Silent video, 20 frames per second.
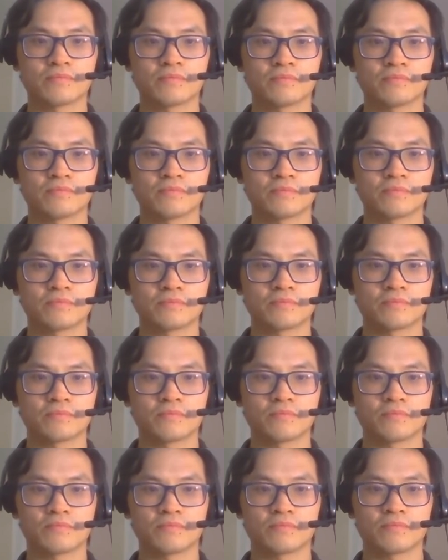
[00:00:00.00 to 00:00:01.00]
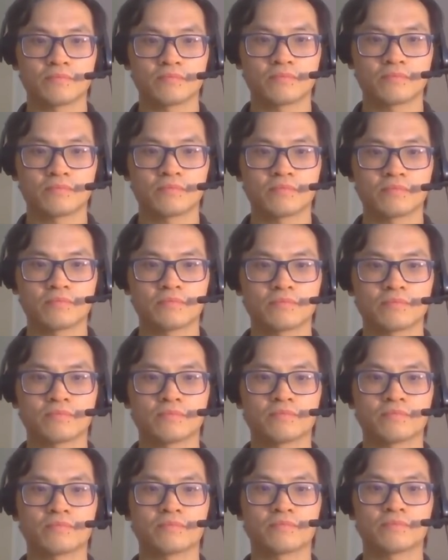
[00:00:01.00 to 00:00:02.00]

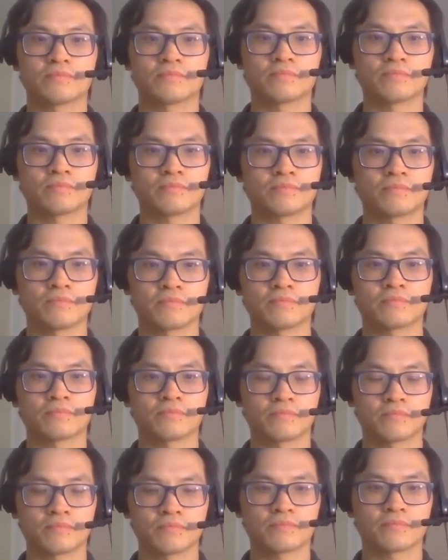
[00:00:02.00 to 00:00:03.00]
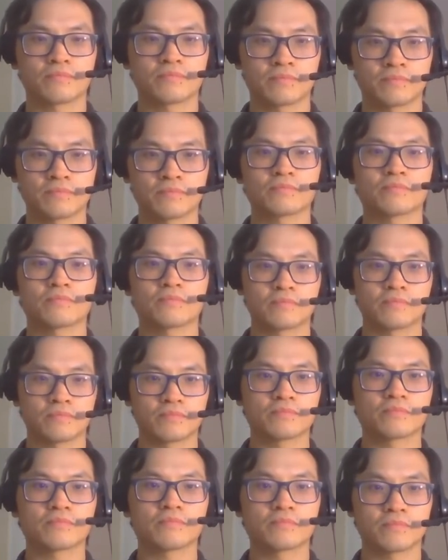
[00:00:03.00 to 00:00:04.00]

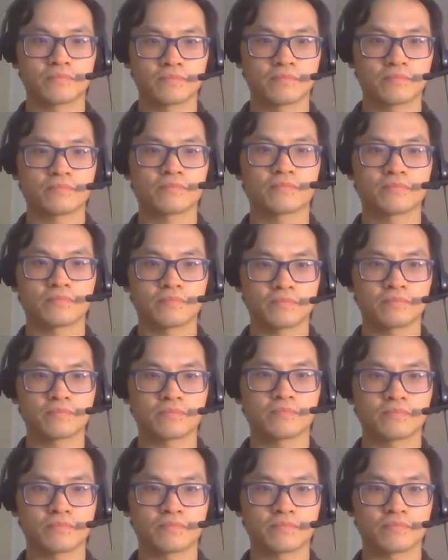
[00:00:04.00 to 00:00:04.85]
No words are spoken by the person on screen.